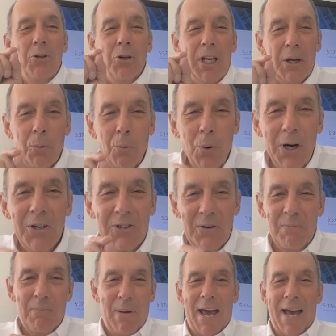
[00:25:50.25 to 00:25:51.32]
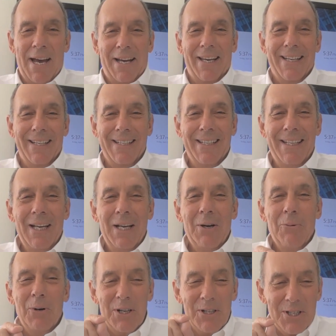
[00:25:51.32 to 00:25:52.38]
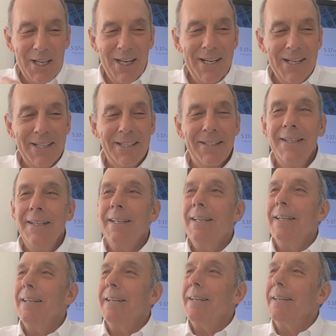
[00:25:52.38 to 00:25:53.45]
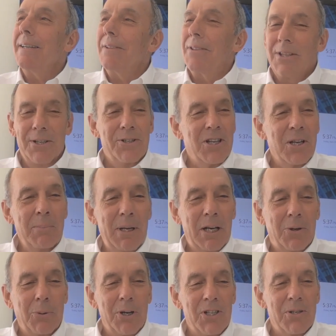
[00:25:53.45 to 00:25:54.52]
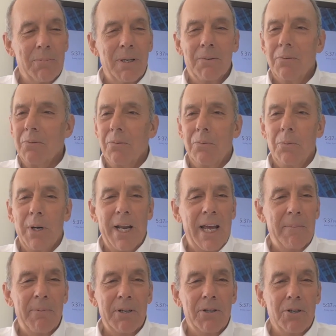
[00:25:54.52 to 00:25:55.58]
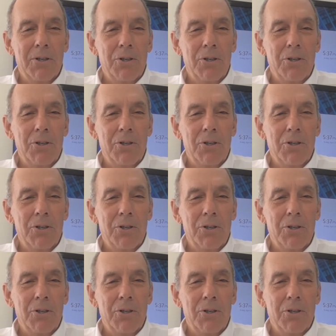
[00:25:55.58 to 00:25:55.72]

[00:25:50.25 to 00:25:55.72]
get welcome back. Whereas here, there's going to be a question about what happened.